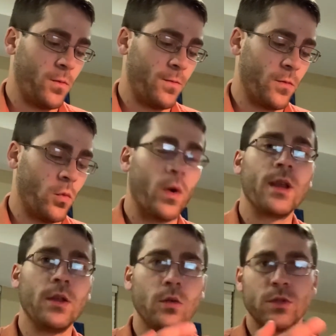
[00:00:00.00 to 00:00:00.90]

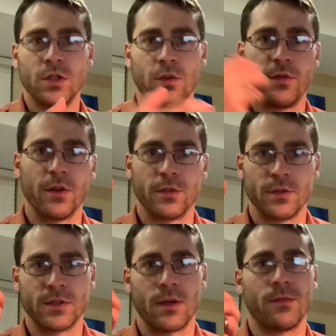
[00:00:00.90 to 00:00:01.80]
when you chill filter
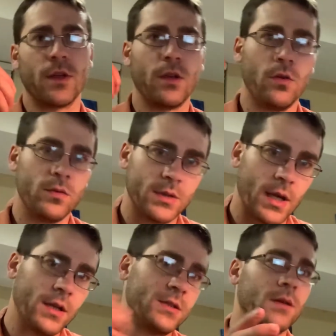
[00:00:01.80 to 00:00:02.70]
something, you
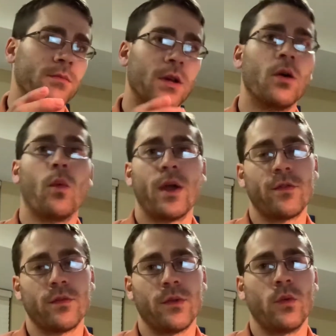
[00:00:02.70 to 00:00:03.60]
take something away
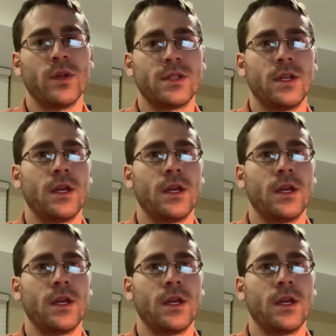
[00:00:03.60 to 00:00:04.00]
from the whiskey.